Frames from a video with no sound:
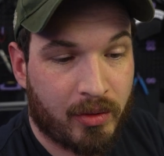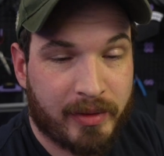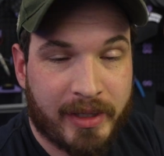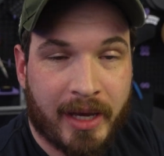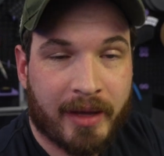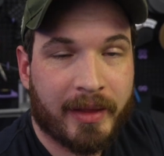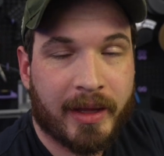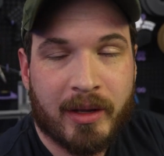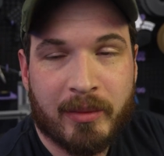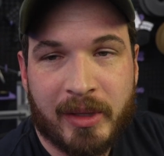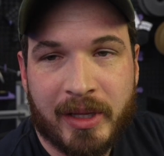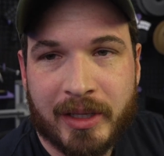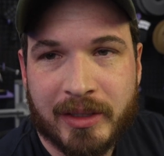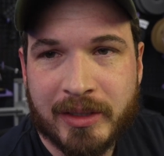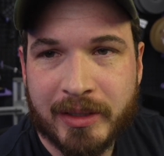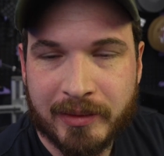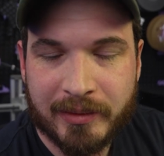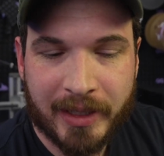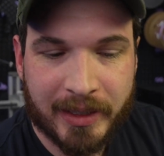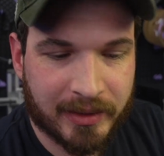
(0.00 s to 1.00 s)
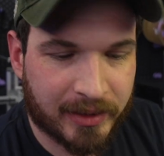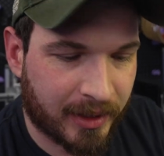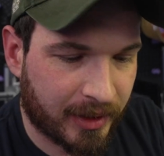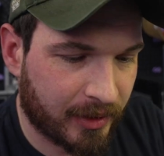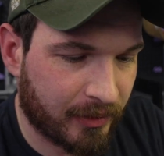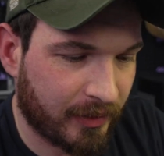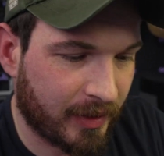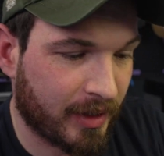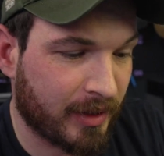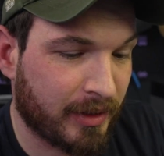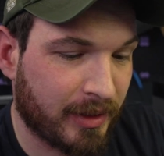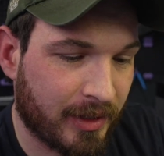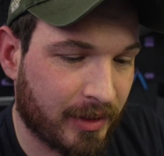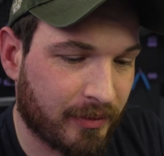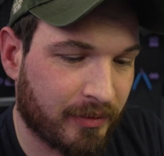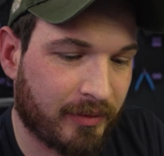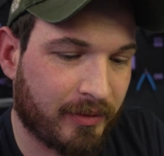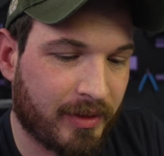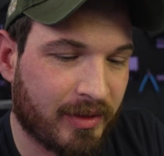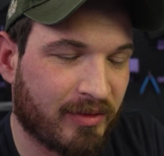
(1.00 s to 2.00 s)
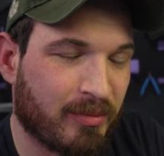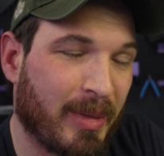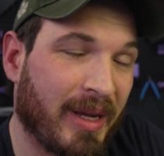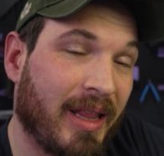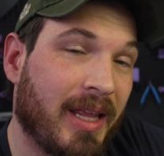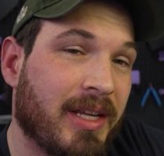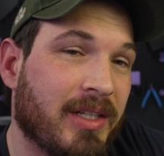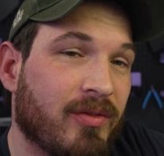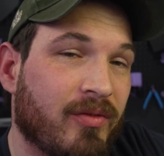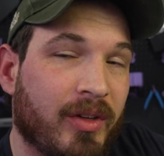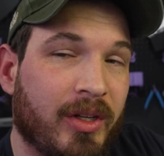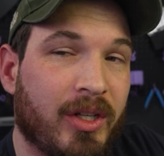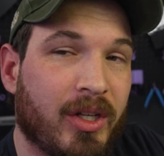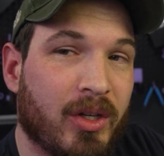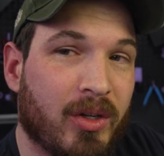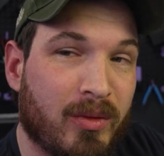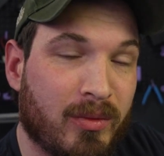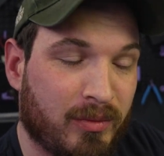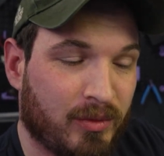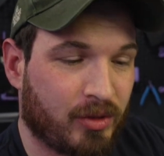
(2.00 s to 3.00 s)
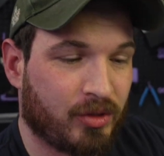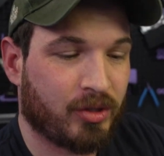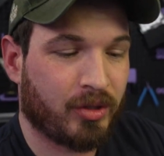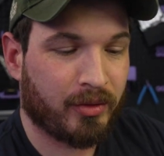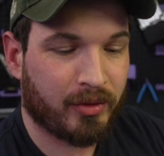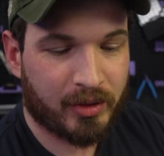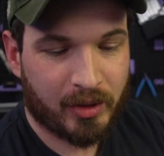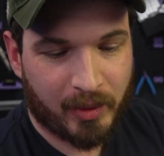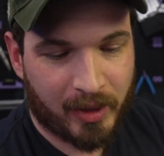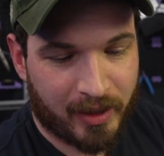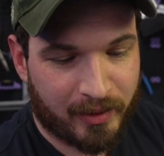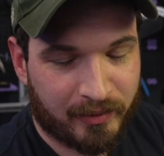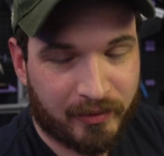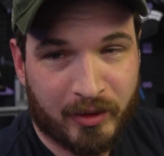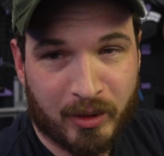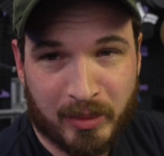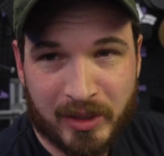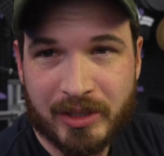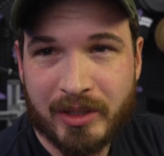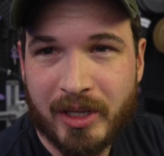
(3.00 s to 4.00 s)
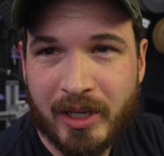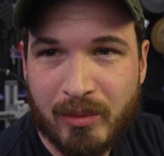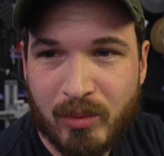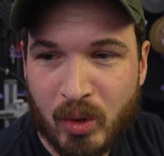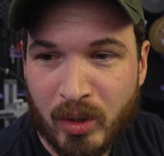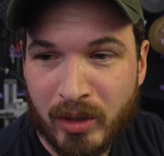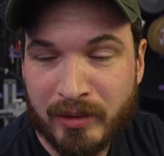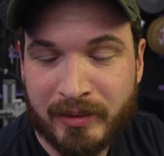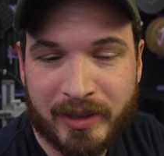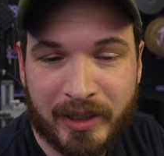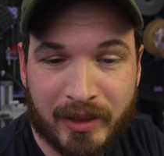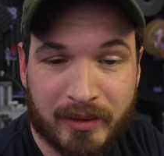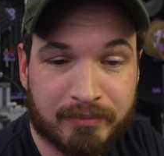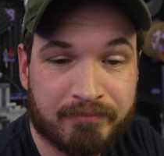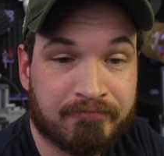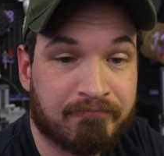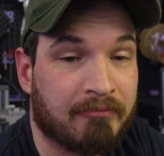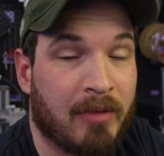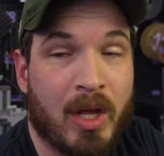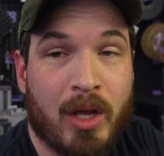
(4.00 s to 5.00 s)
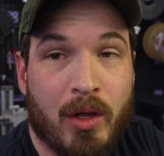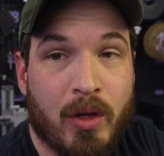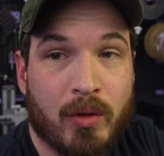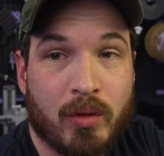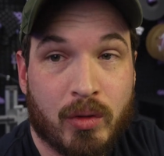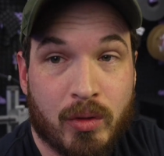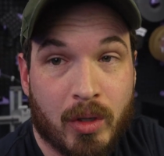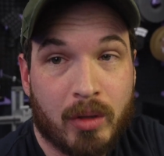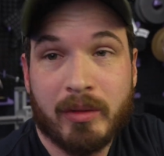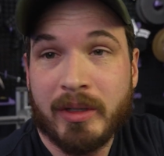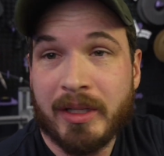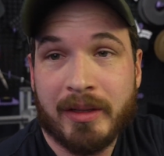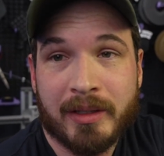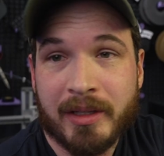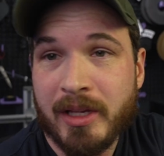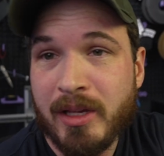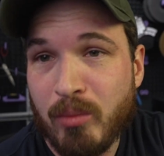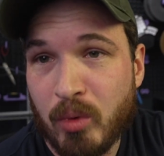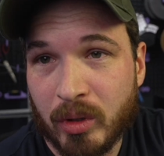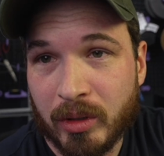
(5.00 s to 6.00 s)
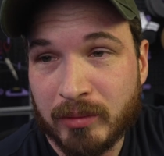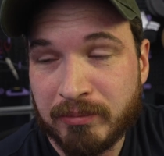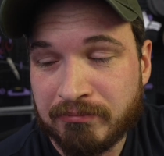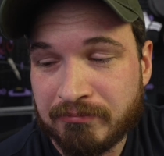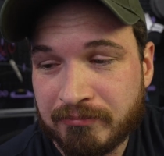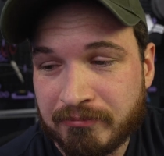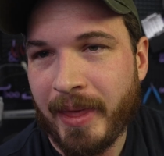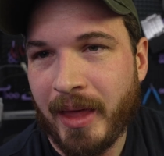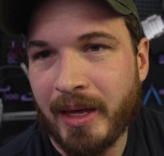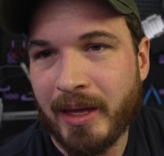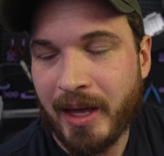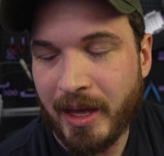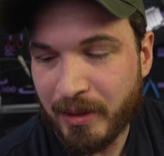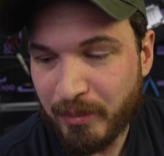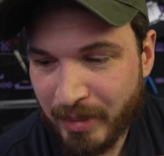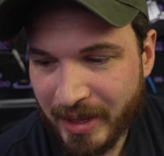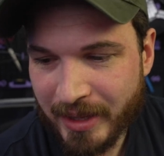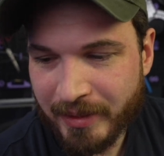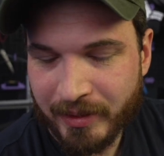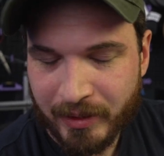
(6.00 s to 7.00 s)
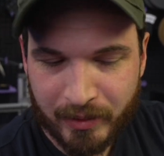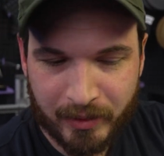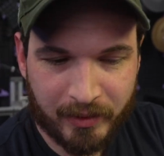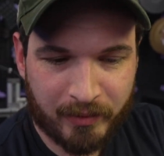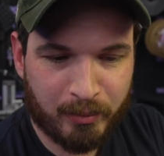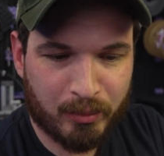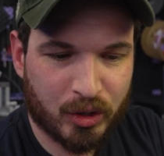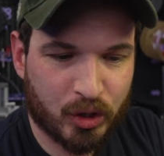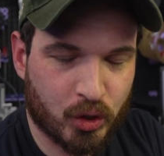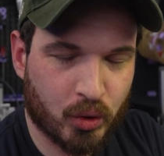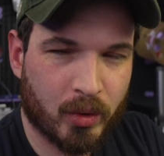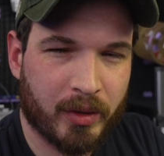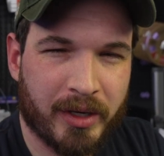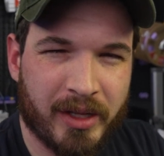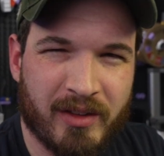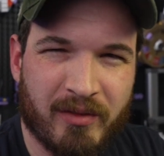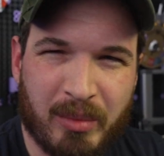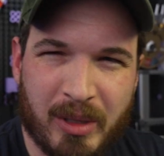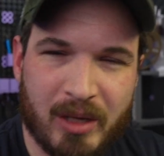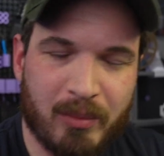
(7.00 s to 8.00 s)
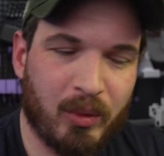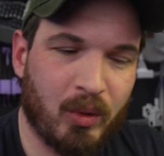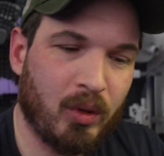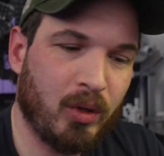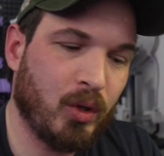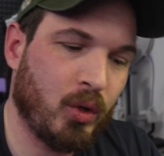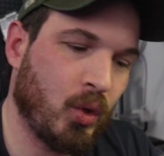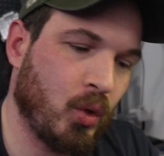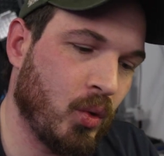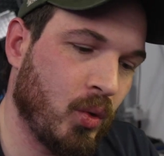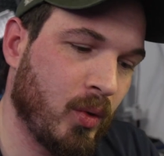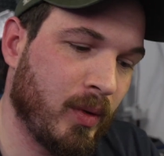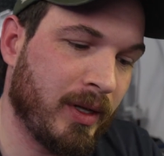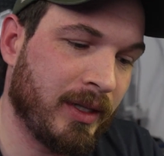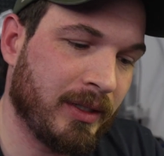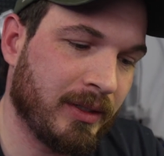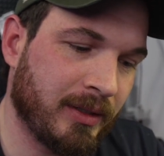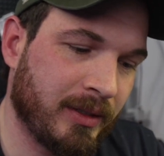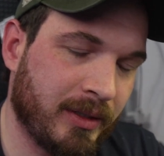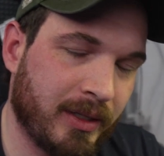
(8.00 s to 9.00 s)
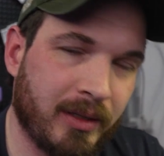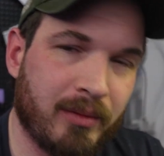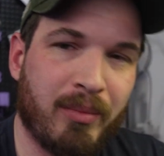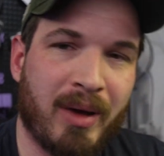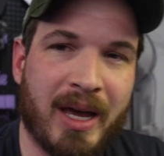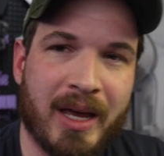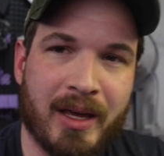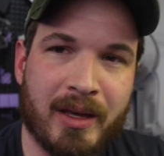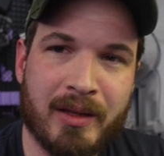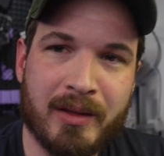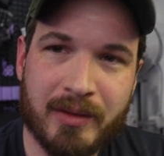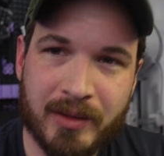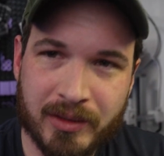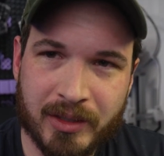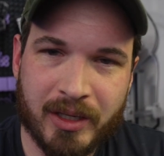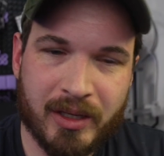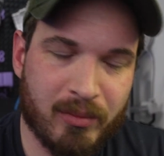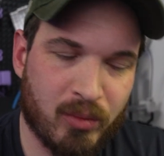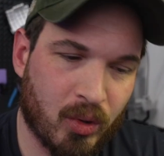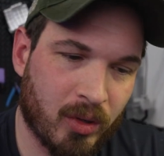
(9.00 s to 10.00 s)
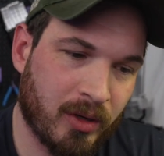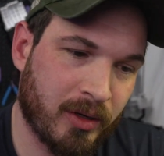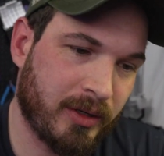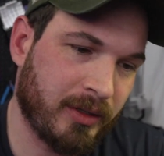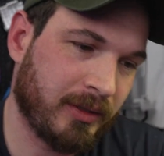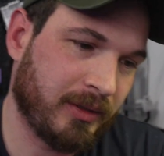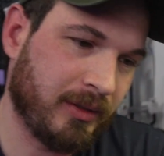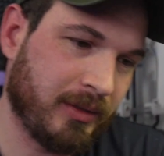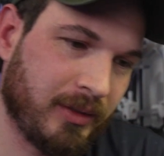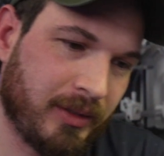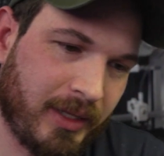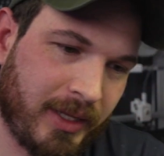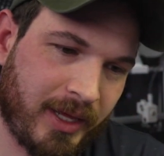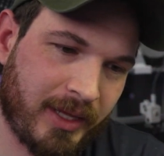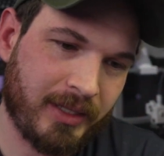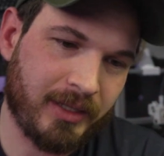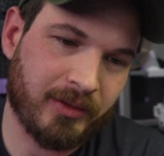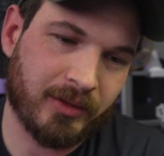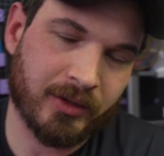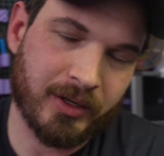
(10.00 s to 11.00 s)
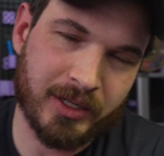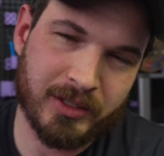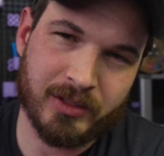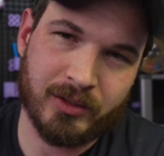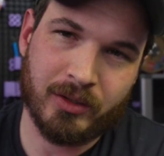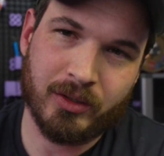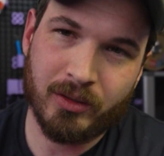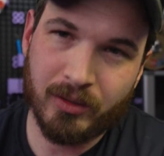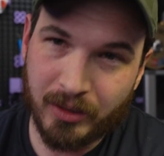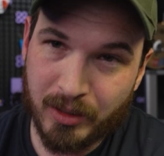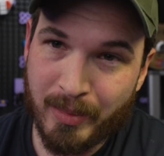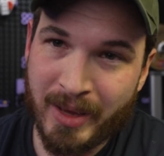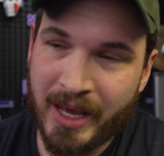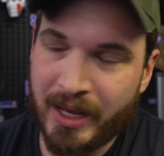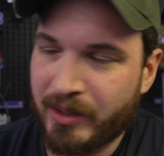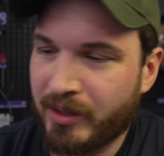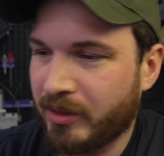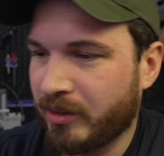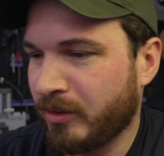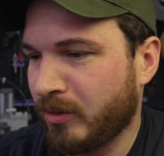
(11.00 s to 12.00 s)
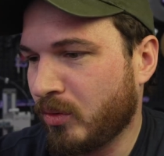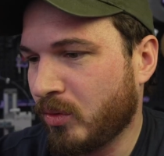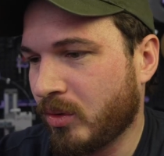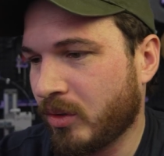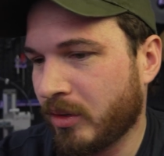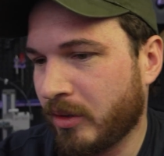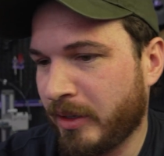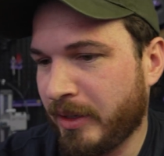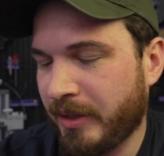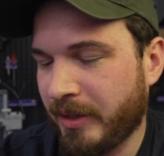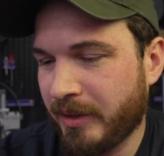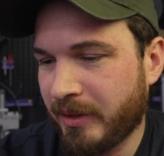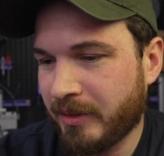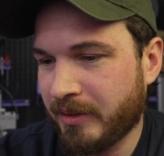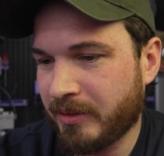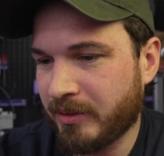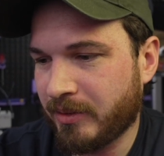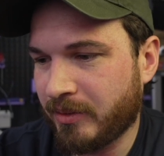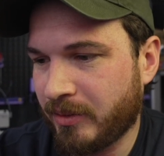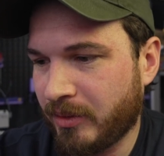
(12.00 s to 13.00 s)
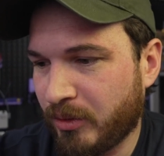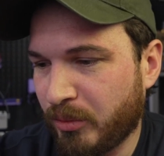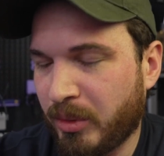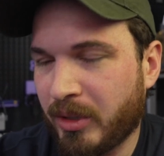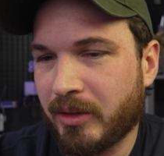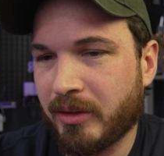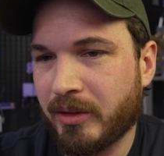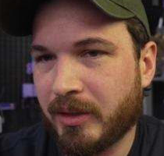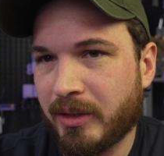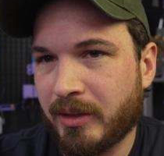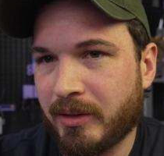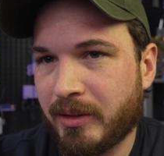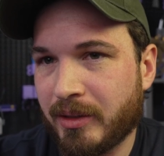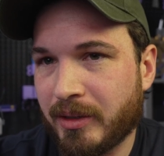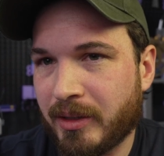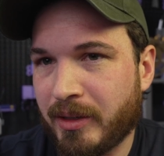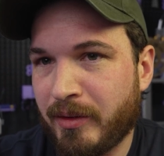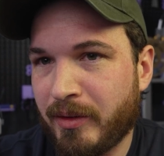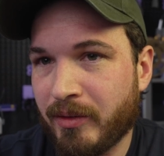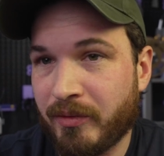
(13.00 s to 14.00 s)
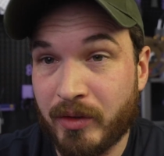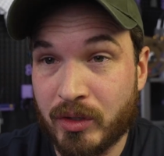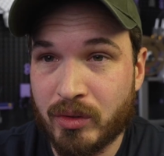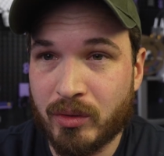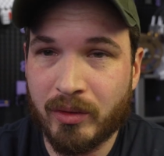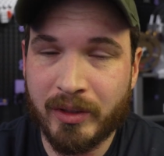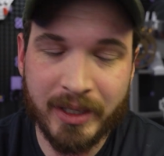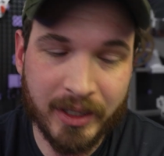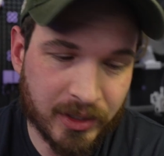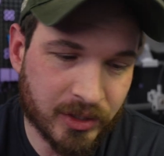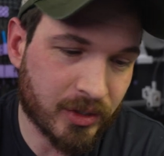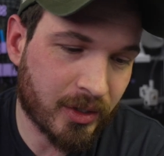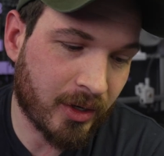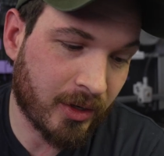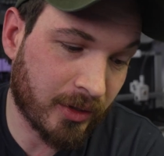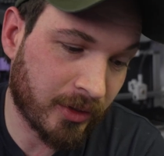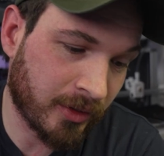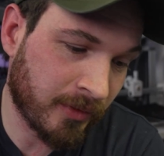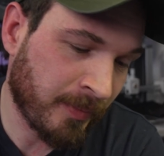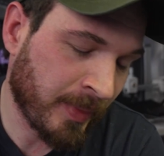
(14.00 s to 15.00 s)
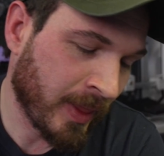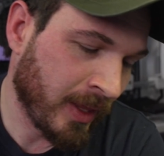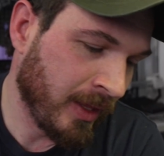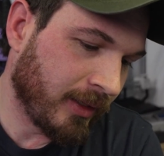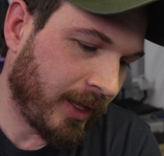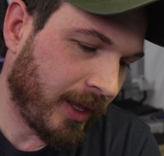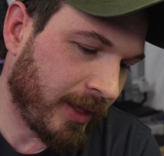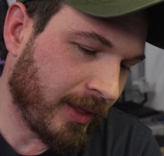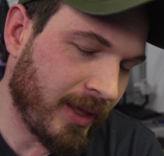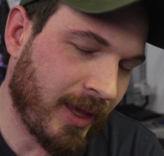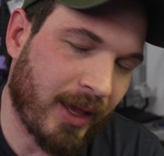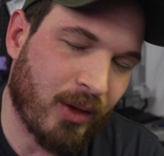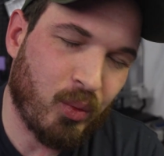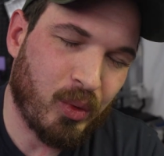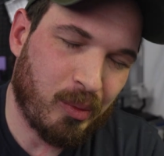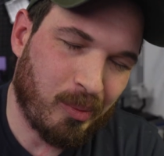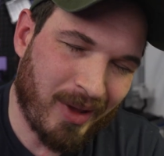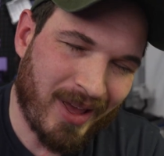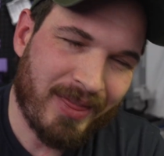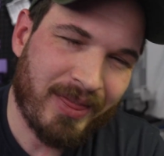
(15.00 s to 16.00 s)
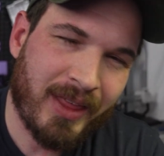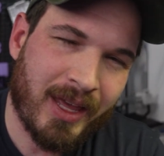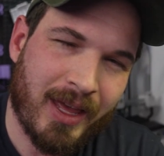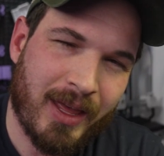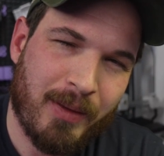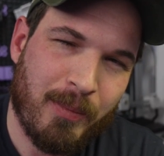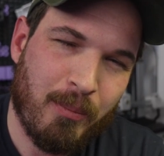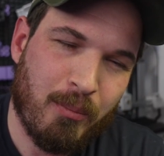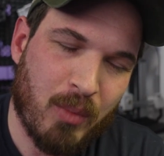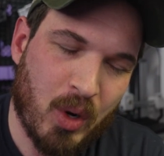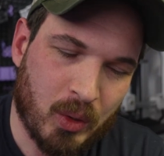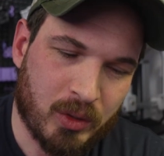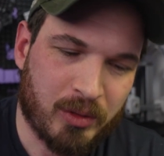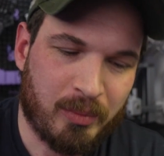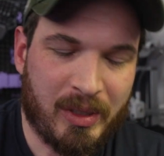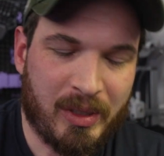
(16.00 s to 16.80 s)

yeah, I mean, that's kind of it. If my last video turned you off from this keyboard, then don't get the keyboard. I bet the majority of people who did buy this keyboard, either as an early backer or as part of the official Kickstarter, I would bet that most